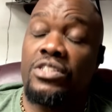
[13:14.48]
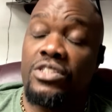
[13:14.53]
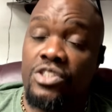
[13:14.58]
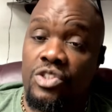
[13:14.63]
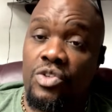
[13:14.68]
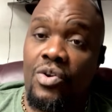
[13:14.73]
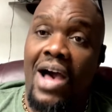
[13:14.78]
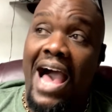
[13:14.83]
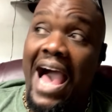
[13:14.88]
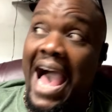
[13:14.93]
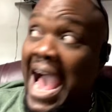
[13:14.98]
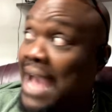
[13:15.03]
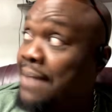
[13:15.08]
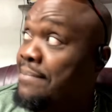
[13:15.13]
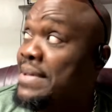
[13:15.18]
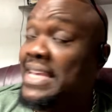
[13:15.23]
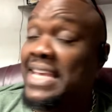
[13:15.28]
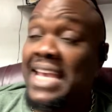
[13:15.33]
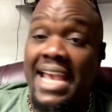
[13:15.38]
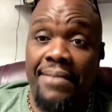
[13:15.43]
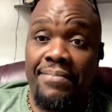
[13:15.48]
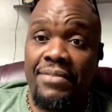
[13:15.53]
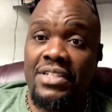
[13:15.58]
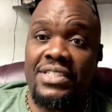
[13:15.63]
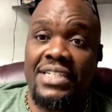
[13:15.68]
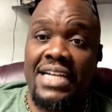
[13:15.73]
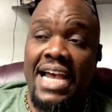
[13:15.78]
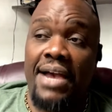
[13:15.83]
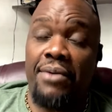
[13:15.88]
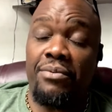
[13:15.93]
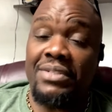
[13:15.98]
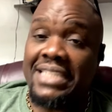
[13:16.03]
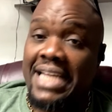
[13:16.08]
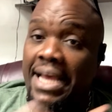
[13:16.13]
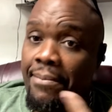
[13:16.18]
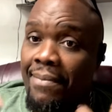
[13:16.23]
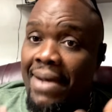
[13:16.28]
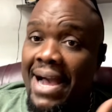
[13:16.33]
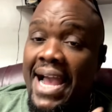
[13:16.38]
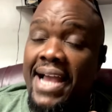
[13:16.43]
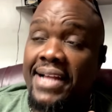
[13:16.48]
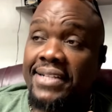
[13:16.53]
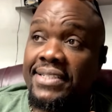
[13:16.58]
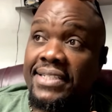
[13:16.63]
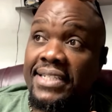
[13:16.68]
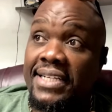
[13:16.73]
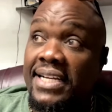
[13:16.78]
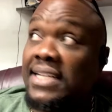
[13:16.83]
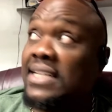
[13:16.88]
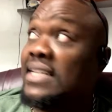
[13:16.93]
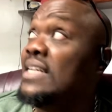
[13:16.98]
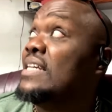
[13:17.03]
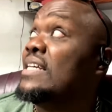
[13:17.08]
So I became the giant with that mindset.